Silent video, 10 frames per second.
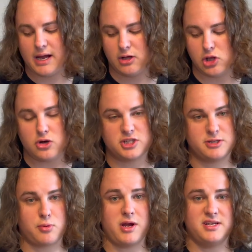Gloss
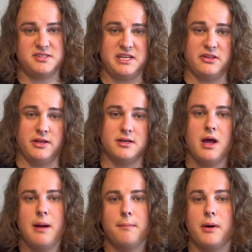Spray Sealant,
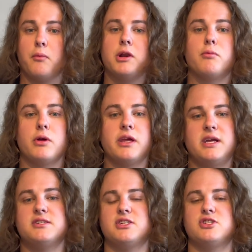but what it really
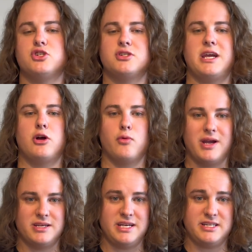is just a
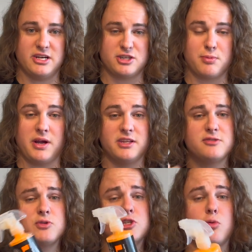quick detail spray.
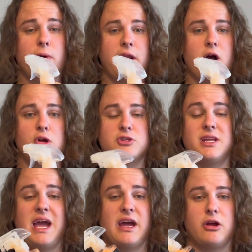This was $20
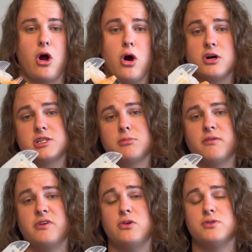and had awesome
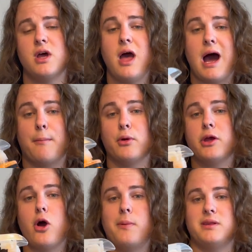reviews. I'm really
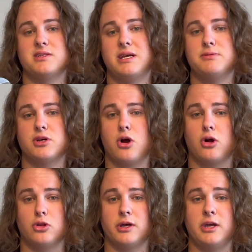hoping this keeps the car
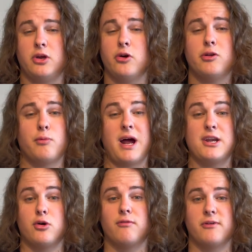looking good when I
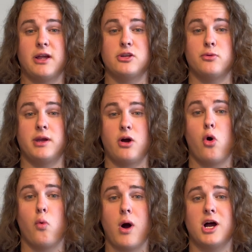don't feel like doing a
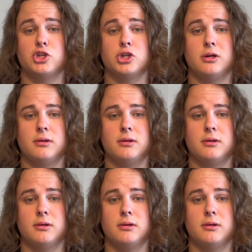whole wash.